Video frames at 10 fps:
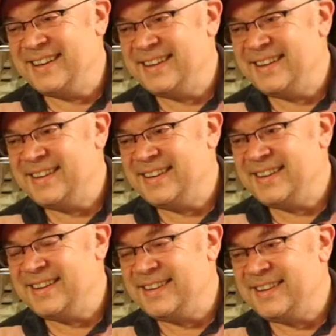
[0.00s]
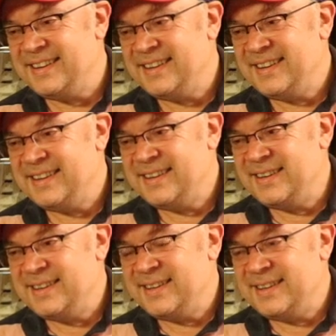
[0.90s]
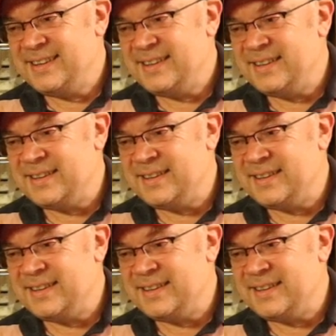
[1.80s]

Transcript: This person isn't speaking.